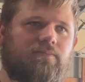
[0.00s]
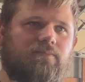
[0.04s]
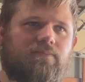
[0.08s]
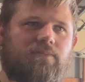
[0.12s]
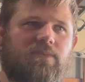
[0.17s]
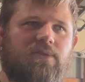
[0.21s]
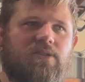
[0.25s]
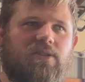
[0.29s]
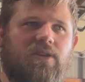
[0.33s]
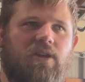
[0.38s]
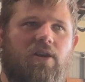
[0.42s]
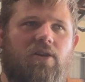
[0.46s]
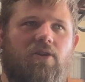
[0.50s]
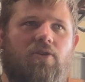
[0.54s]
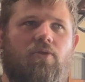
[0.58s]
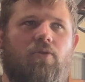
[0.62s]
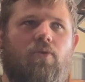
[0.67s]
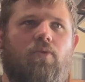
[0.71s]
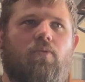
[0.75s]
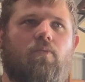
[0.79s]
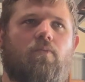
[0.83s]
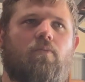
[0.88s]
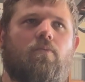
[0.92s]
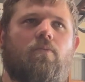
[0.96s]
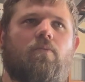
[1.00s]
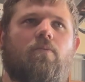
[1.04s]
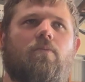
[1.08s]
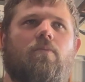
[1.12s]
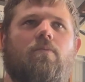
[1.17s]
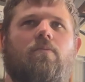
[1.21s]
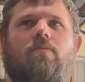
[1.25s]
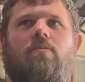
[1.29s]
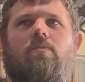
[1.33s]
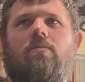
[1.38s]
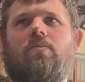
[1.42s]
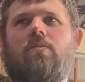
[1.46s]
So
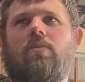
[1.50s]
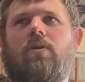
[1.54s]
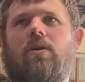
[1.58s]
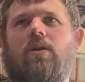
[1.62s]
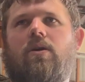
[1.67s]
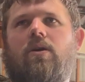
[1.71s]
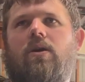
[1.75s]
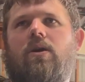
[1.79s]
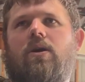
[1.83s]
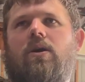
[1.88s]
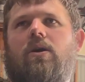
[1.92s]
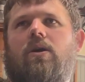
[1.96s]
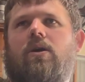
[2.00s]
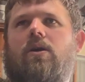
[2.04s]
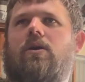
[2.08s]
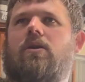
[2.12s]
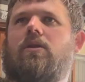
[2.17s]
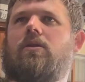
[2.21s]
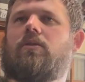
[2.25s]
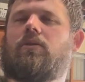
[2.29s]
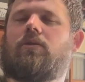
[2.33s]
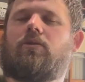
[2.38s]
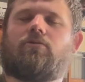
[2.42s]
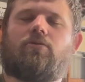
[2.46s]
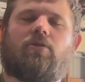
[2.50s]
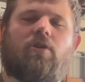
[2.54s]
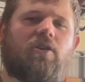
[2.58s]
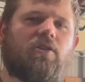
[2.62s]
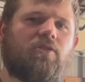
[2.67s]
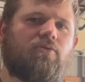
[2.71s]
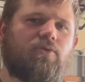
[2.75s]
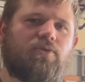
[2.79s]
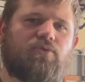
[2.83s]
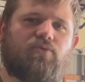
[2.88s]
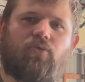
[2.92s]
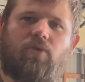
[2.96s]

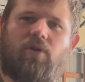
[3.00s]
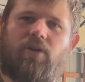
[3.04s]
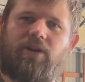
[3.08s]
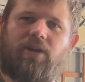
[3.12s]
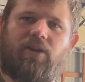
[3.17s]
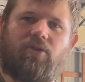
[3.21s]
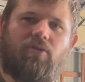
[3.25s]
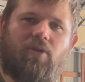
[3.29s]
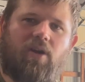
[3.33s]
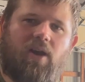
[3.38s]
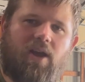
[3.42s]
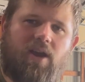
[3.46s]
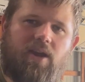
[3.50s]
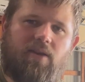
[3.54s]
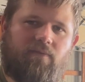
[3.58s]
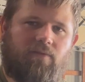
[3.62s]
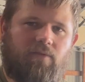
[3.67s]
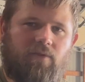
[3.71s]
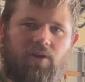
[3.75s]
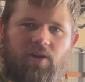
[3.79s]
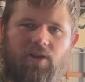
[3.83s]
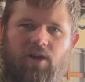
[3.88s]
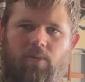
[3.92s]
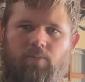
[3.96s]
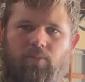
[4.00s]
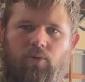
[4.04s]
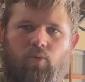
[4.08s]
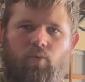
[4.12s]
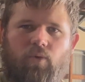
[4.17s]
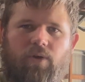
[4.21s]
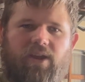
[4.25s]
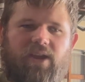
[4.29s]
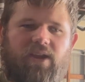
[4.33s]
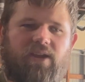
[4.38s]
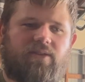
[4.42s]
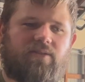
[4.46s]
truck was running great for a couple
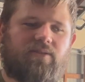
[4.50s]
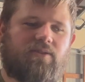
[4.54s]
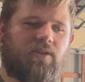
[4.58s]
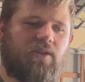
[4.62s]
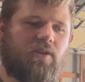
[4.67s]
weeks.